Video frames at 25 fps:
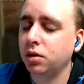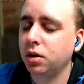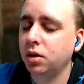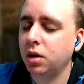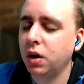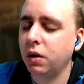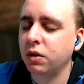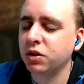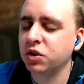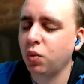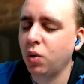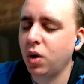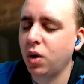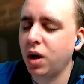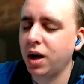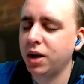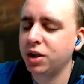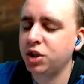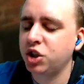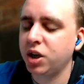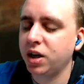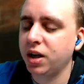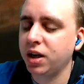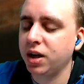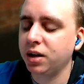was
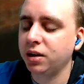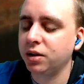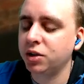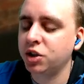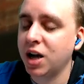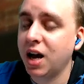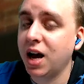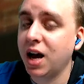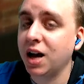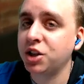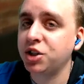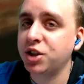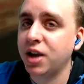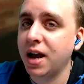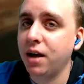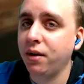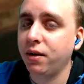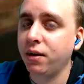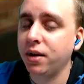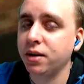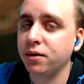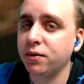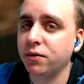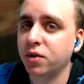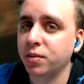watching Josh
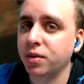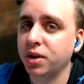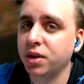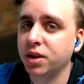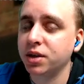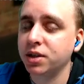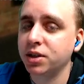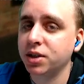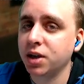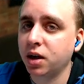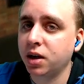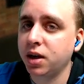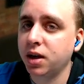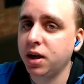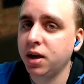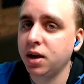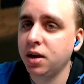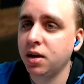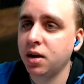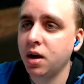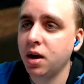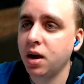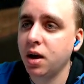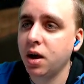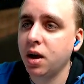Allen from Kentucky
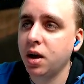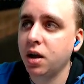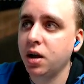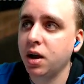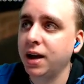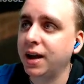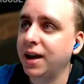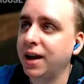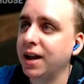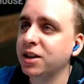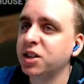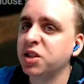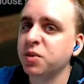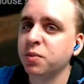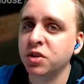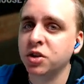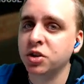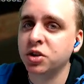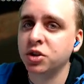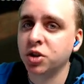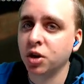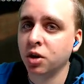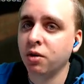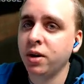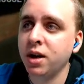against
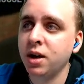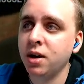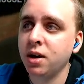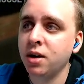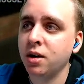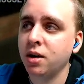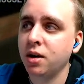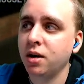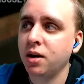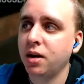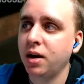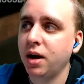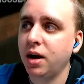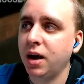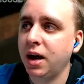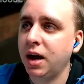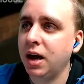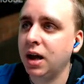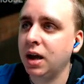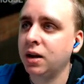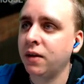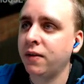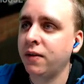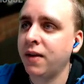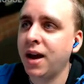Missouri,
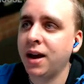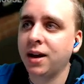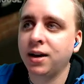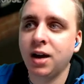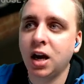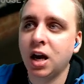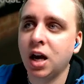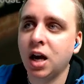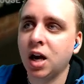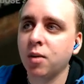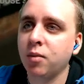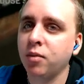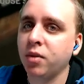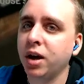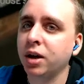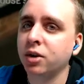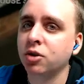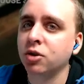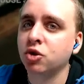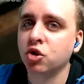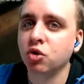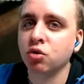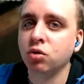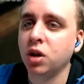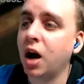and in that game, like,
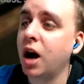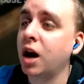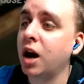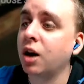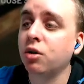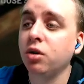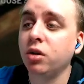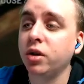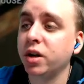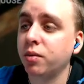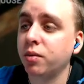Drew Lock really